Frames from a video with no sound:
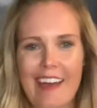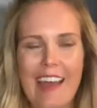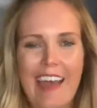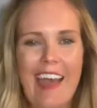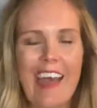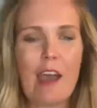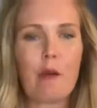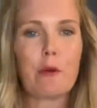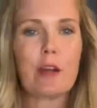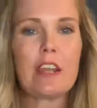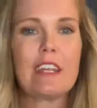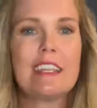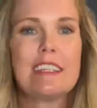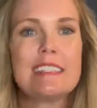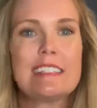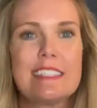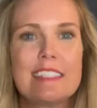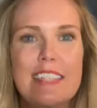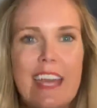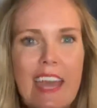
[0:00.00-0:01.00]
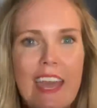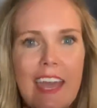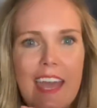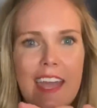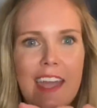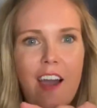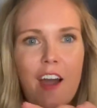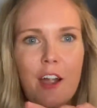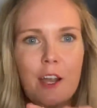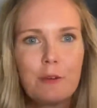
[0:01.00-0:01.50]
And we're gonna
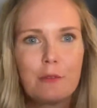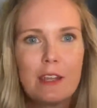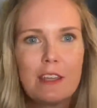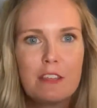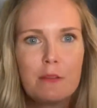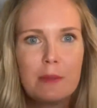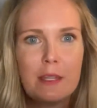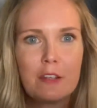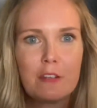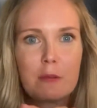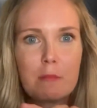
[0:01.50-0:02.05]
say our rhythm here.